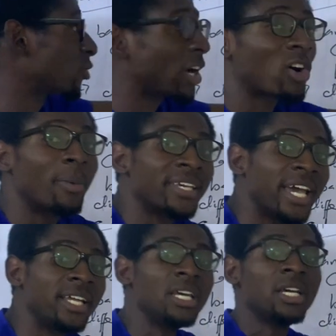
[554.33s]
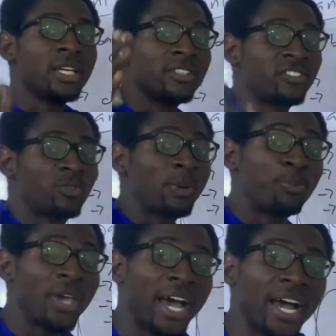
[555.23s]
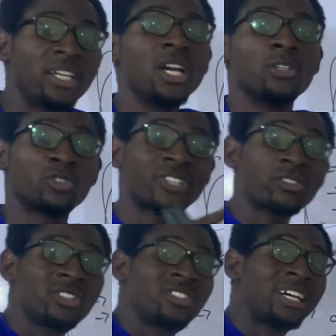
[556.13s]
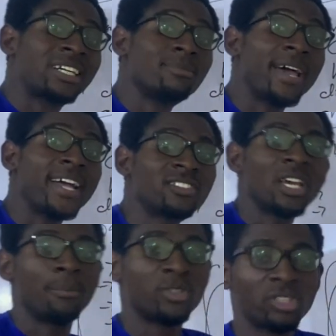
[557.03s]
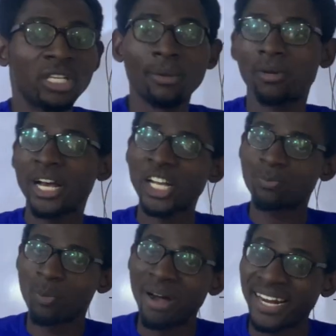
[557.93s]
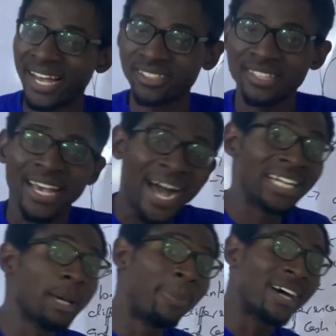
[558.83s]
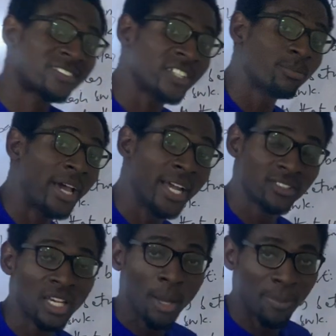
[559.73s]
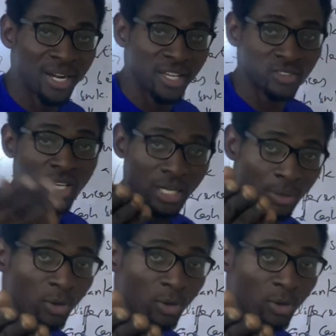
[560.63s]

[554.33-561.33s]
So I call again, it is prepared to settle disagreement between the cash book balance and the bank statement balance. Can we